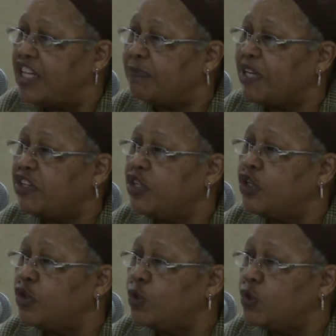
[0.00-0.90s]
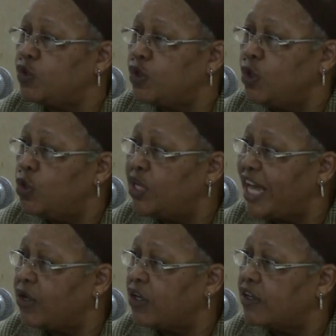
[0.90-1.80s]
especially to those who
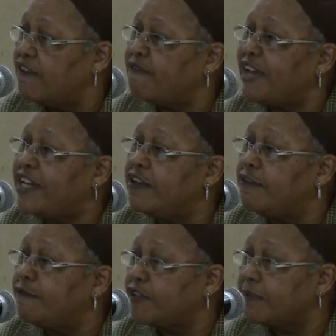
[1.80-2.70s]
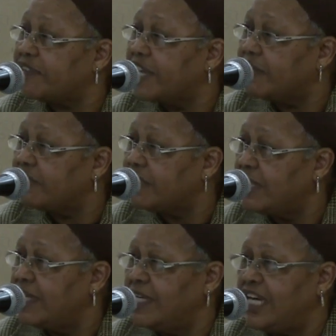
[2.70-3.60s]
cannot fend for themselves,
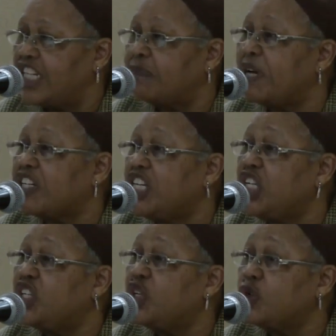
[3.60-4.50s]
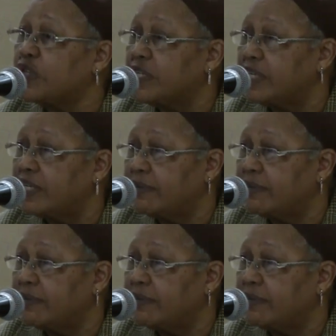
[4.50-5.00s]
especially children.